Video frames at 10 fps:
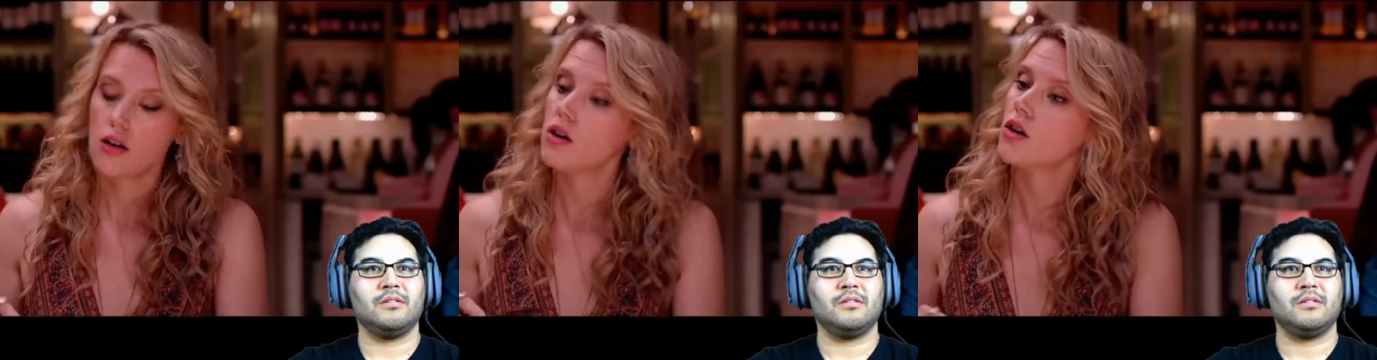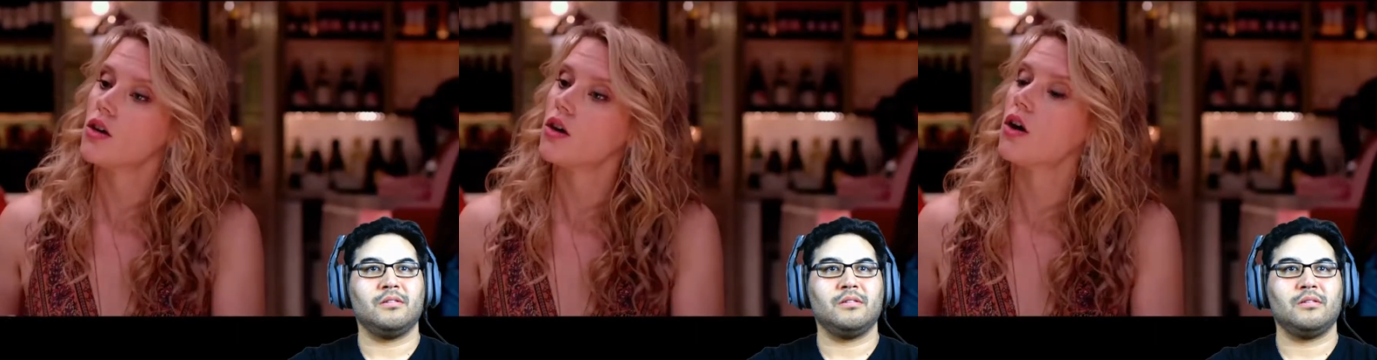Speaker 1: are you doing for
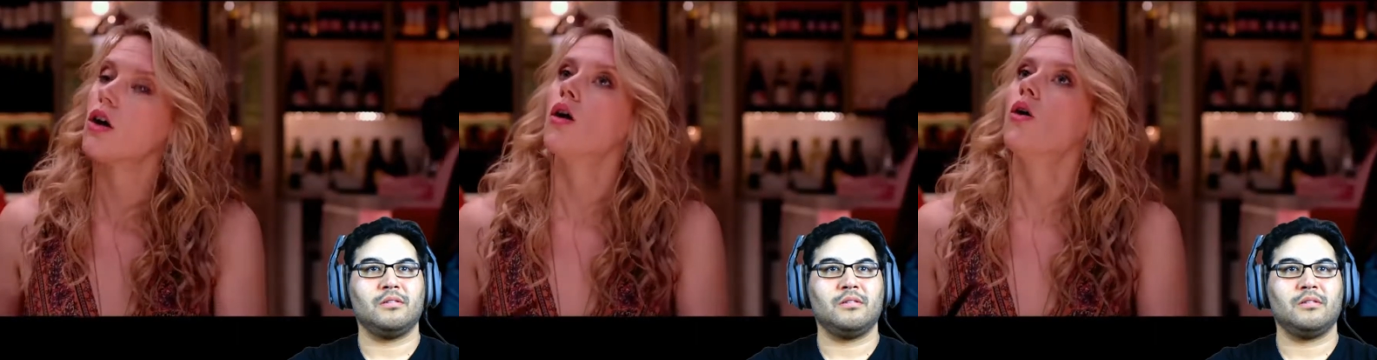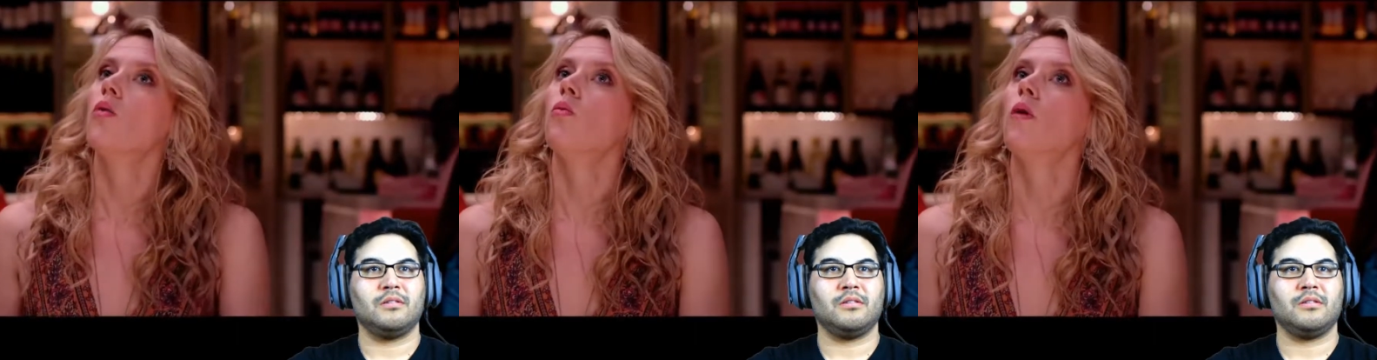work these
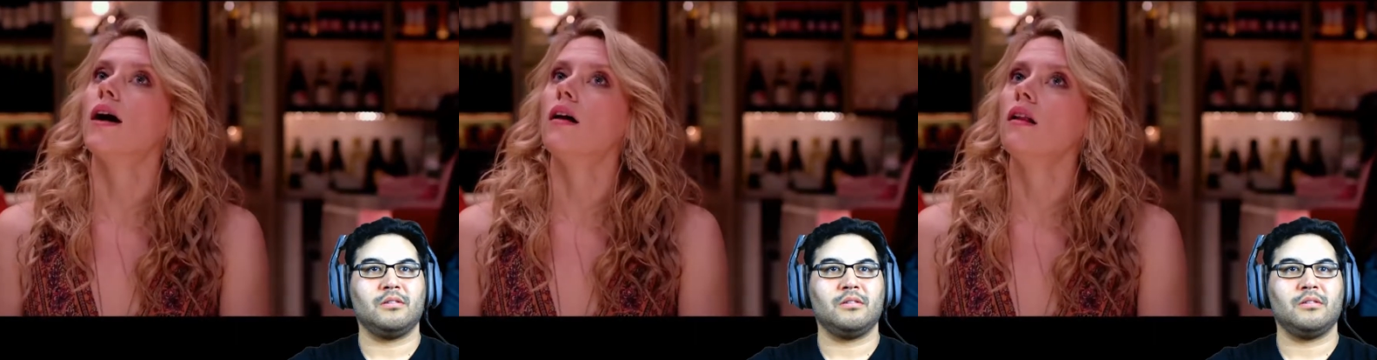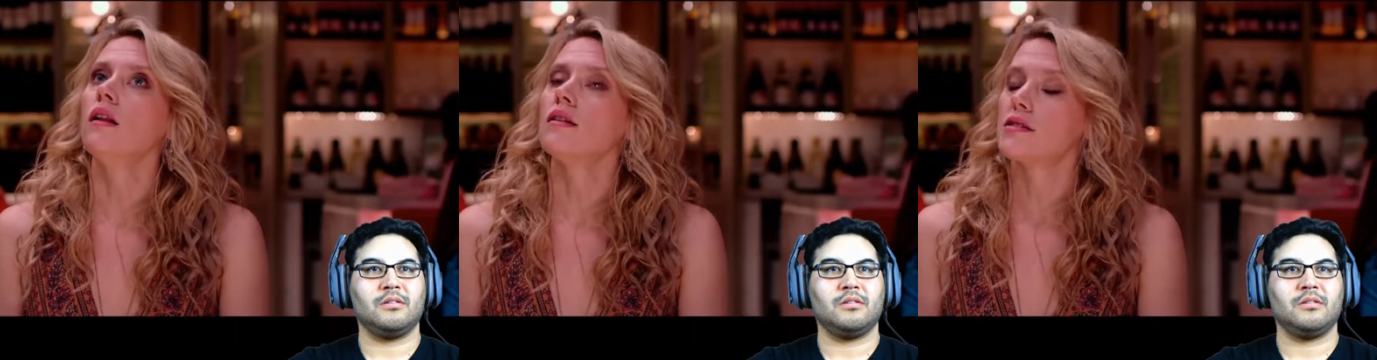days?
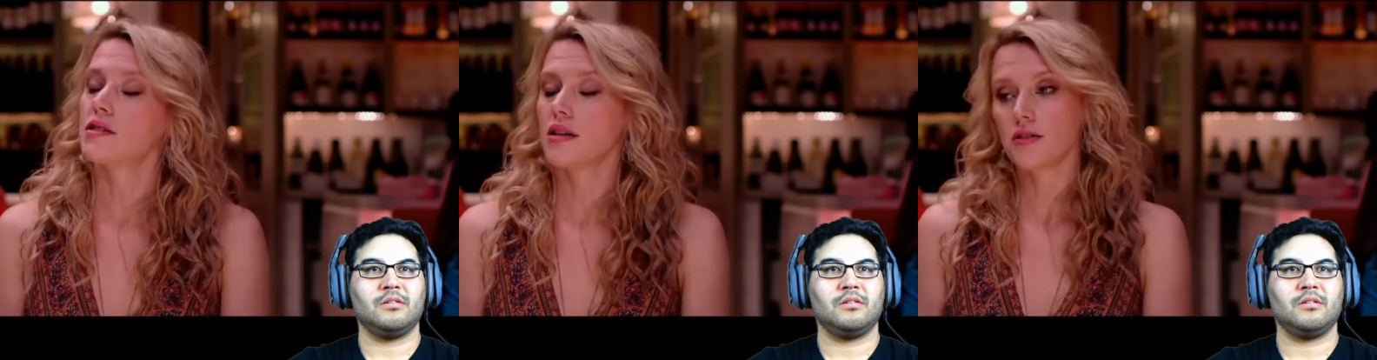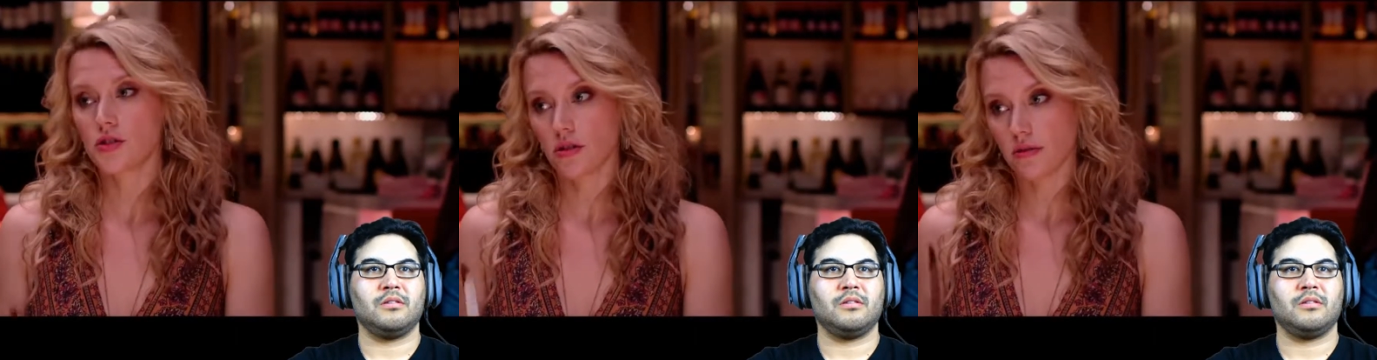Well,
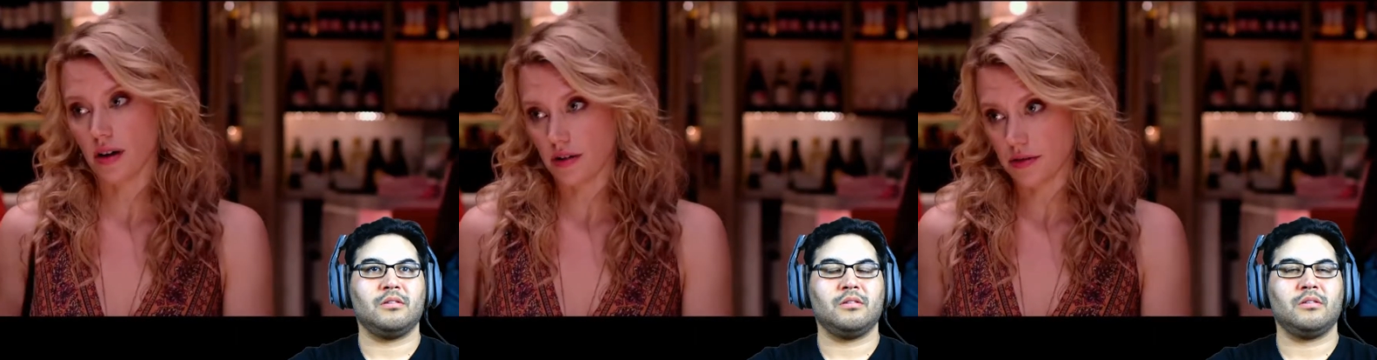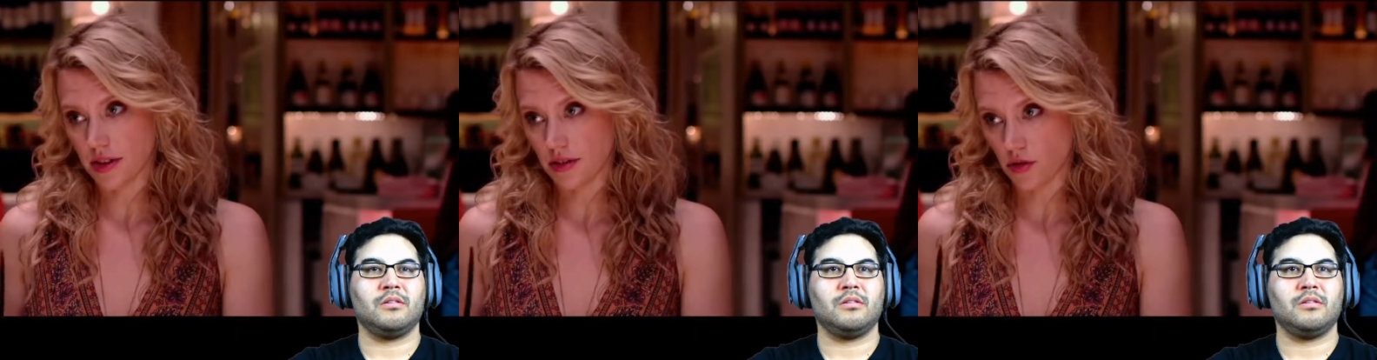
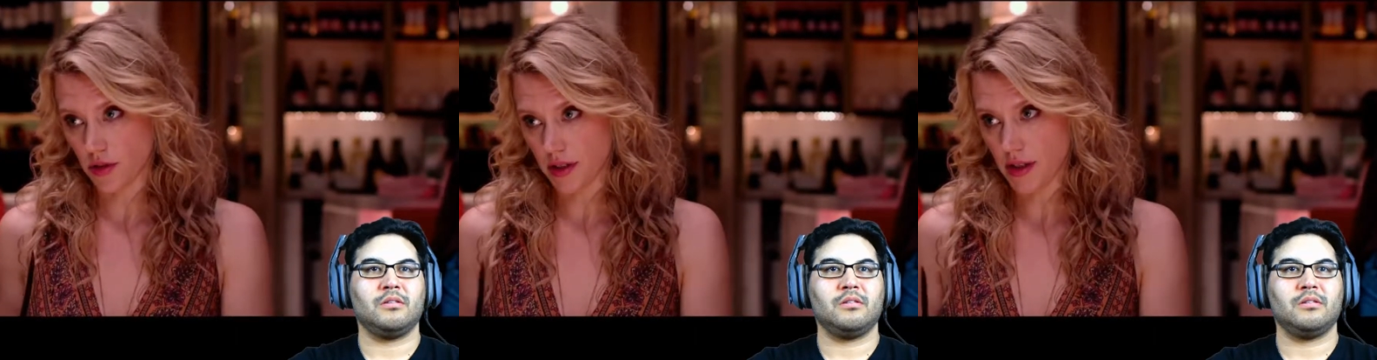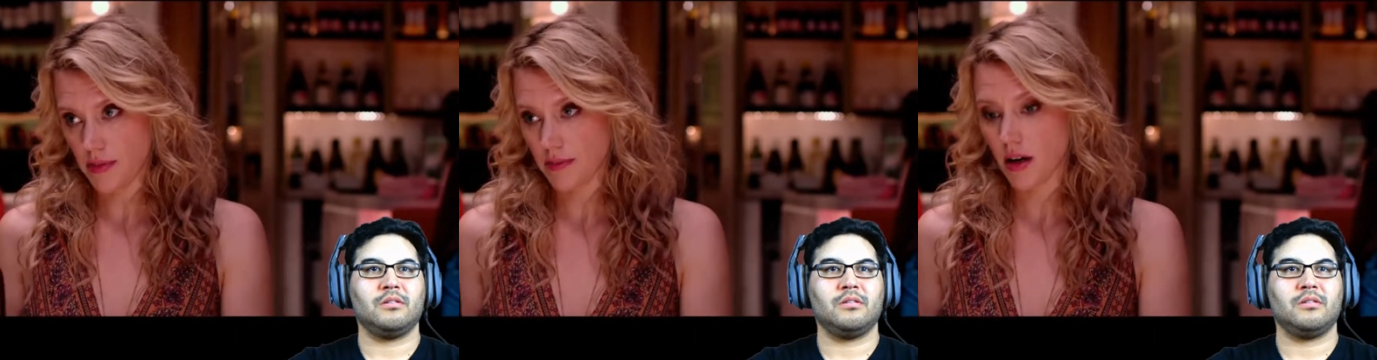singer-songwriter is the
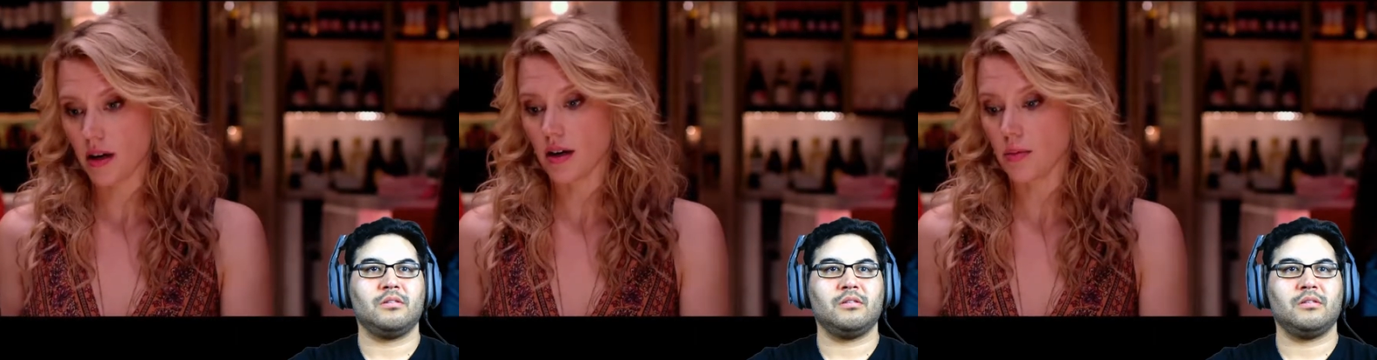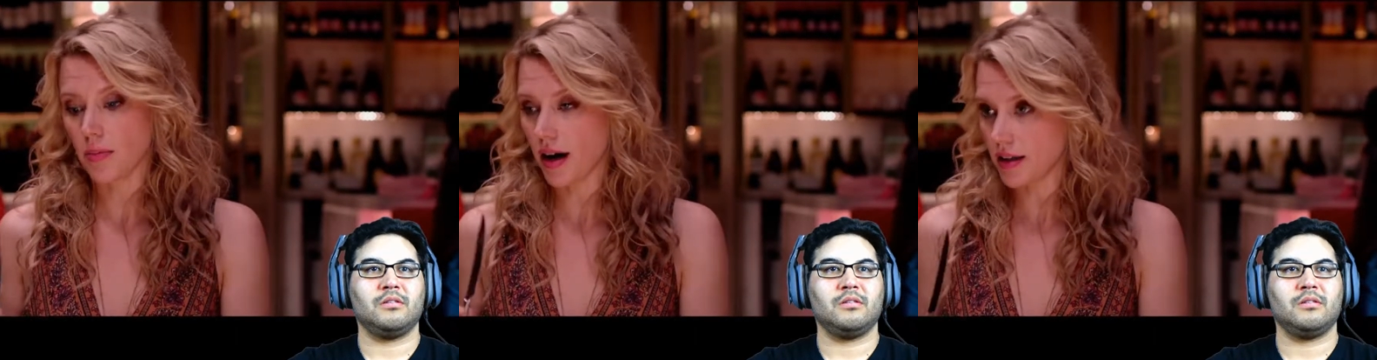dream.
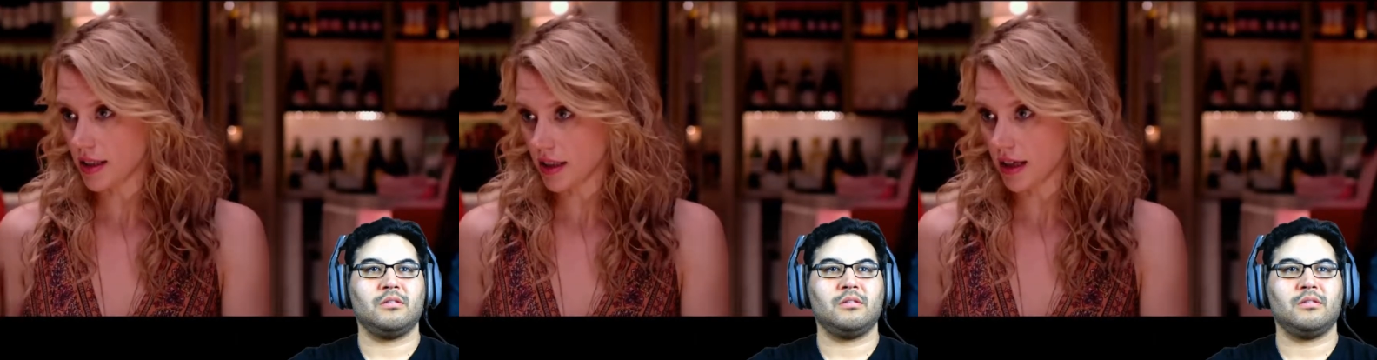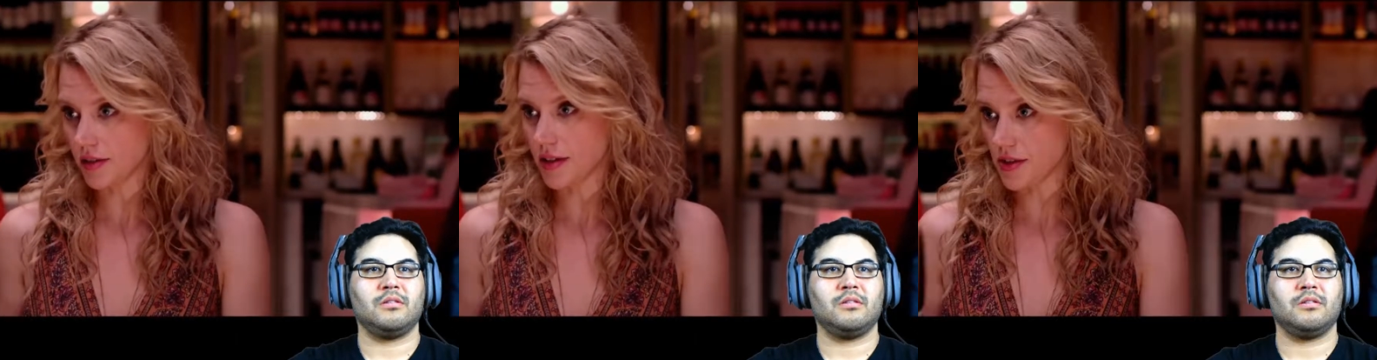Uh, party
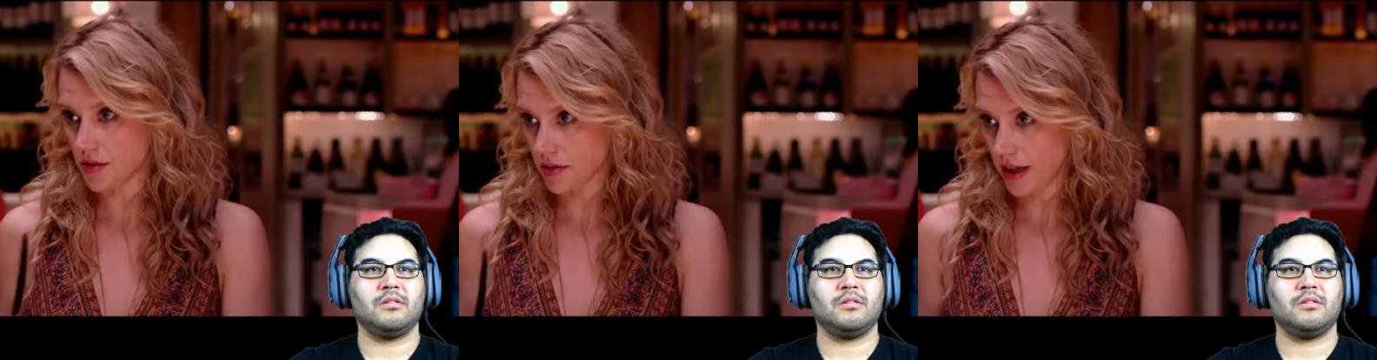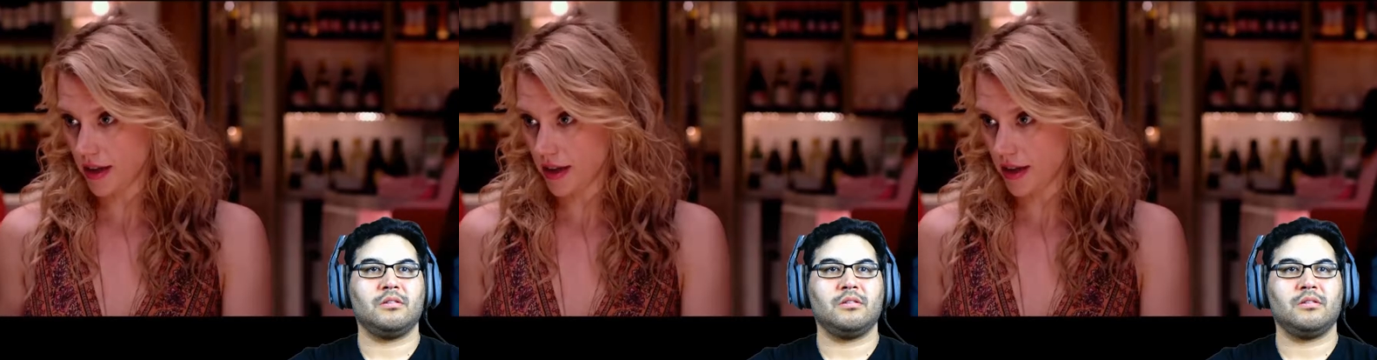clown is the